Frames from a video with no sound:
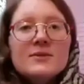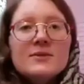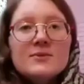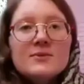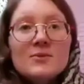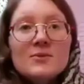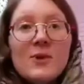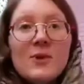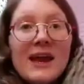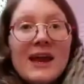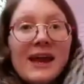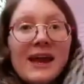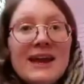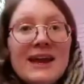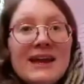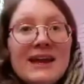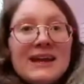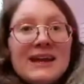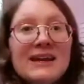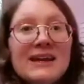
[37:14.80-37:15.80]
Wave
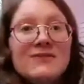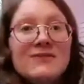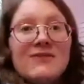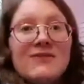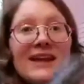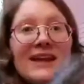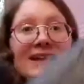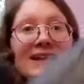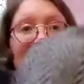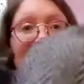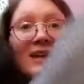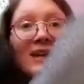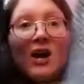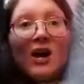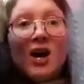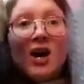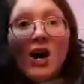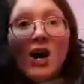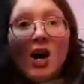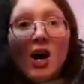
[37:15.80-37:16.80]
it
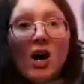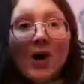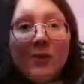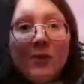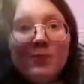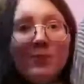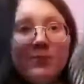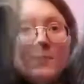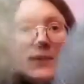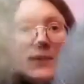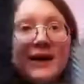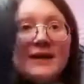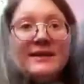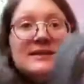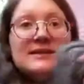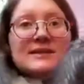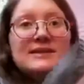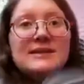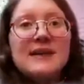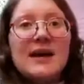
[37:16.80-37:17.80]
up
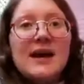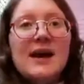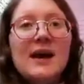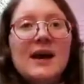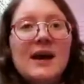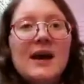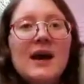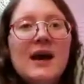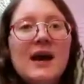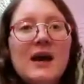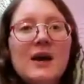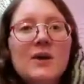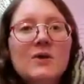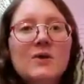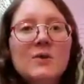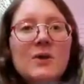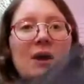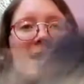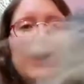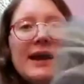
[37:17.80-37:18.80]
and
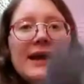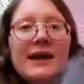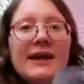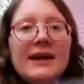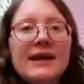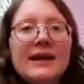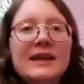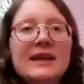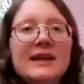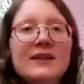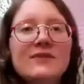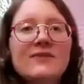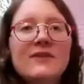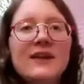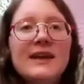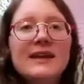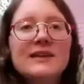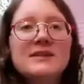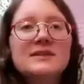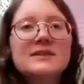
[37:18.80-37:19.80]
down, wave
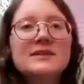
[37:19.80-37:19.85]
it